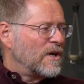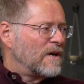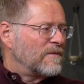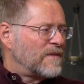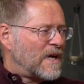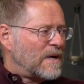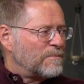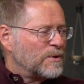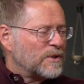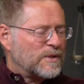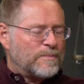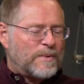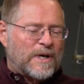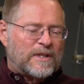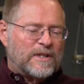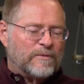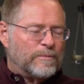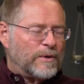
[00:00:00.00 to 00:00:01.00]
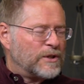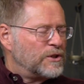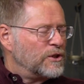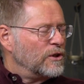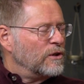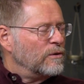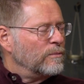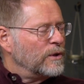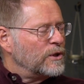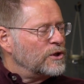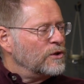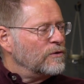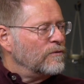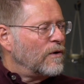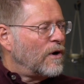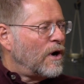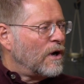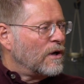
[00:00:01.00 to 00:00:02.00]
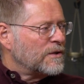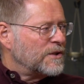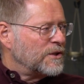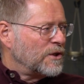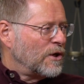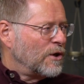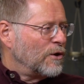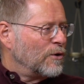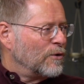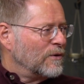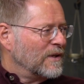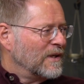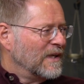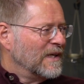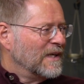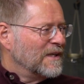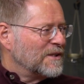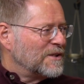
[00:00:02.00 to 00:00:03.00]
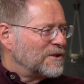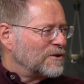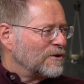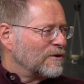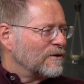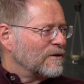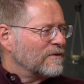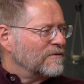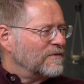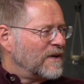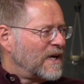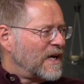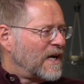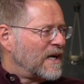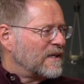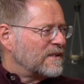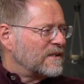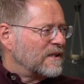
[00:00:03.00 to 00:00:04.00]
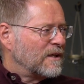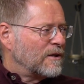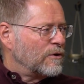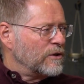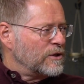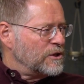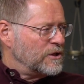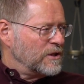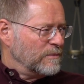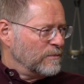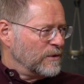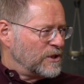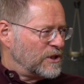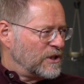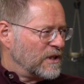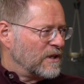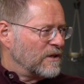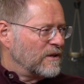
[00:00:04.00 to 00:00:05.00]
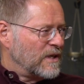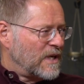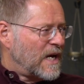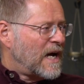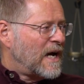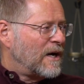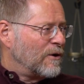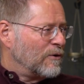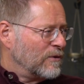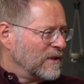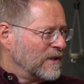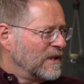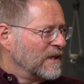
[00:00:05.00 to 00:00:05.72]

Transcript: you have that perspective, but you but you also serve as a Christian missionary now,